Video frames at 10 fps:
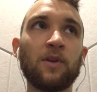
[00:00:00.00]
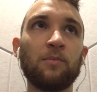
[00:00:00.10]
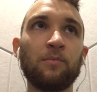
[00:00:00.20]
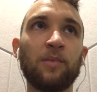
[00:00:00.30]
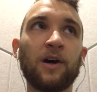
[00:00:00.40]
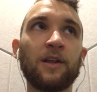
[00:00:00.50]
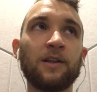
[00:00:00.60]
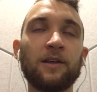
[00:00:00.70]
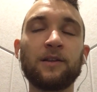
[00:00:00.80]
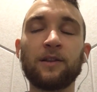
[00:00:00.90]
But
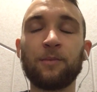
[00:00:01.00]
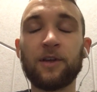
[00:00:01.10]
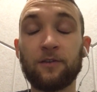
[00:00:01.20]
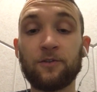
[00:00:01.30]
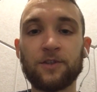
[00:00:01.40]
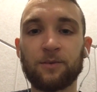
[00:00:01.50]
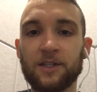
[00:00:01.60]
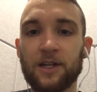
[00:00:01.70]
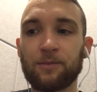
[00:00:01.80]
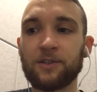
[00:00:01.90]
let me give you some
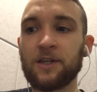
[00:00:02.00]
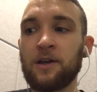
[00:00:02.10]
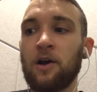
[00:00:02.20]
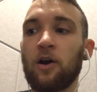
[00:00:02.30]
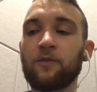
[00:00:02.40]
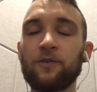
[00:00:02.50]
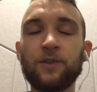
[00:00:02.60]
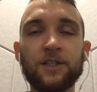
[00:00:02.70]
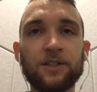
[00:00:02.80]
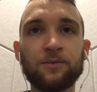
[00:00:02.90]
examples. Our food
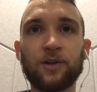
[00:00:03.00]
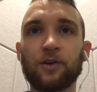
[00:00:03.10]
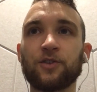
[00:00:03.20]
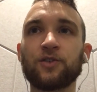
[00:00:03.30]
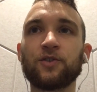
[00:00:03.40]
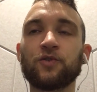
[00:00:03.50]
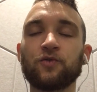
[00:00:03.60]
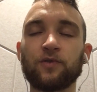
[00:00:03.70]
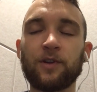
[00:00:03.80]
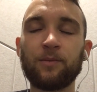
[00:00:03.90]
systems are
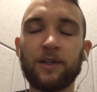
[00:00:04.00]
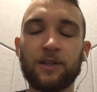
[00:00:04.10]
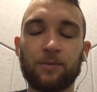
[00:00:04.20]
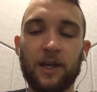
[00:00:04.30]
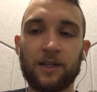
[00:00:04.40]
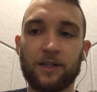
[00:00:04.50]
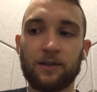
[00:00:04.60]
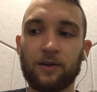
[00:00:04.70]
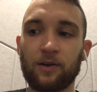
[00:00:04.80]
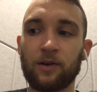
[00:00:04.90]
extremely dependent
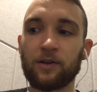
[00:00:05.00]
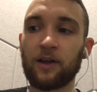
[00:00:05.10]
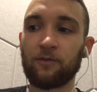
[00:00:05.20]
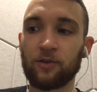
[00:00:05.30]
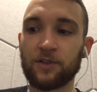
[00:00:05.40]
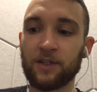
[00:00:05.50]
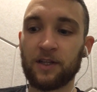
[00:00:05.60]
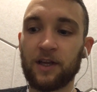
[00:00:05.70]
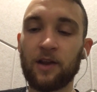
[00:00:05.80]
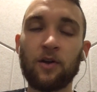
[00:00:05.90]
on
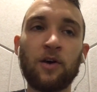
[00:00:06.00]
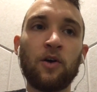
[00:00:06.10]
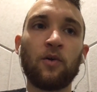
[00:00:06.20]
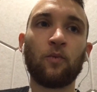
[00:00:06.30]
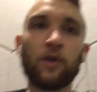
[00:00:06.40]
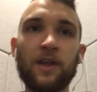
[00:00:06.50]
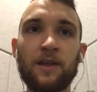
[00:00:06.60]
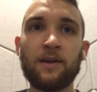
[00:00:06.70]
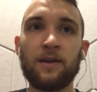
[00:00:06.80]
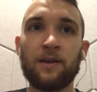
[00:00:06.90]
diversity, and
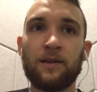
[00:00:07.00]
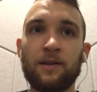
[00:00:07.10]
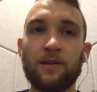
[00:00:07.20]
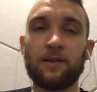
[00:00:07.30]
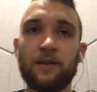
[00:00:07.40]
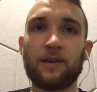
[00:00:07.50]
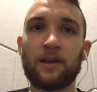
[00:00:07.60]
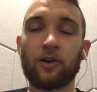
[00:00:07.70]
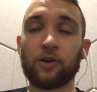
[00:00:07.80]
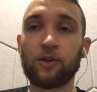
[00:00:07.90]
we,
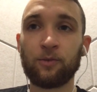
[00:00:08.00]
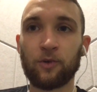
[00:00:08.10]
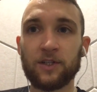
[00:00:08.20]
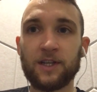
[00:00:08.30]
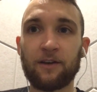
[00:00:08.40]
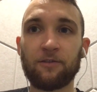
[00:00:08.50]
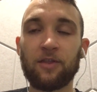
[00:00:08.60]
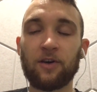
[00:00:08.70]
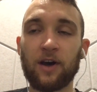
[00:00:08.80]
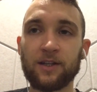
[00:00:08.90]
in our hubris, have
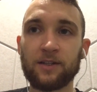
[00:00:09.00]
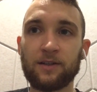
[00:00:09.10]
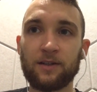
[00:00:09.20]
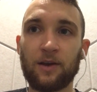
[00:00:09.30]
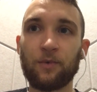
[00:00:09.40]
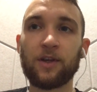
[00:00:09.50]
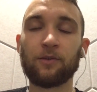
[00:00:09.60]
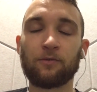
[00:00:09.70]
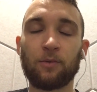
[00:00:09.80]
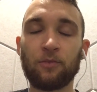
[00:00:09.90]
thought that we
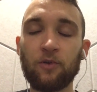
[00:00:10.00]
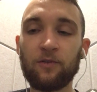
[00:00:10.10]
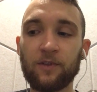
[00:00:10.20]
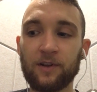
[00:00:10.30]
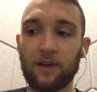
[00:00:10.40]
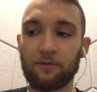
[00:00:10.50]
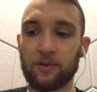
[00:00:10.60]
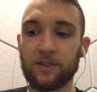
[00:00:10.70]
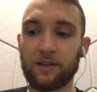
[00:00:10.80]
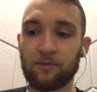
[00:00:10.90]
can remove the
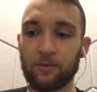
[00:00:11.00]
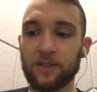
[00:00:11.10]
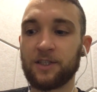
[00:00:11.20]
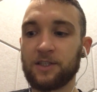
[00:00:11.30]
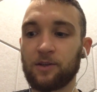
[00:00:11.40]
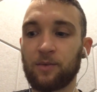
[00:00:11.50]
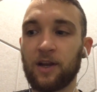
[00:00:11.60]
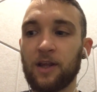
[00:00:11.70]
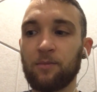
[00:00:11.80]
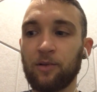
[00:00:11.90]
diversity from the system
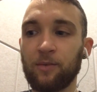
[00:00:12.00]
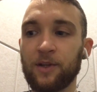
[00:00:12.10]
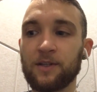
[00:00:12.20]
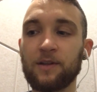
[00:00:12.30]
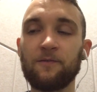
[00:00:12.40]
and implement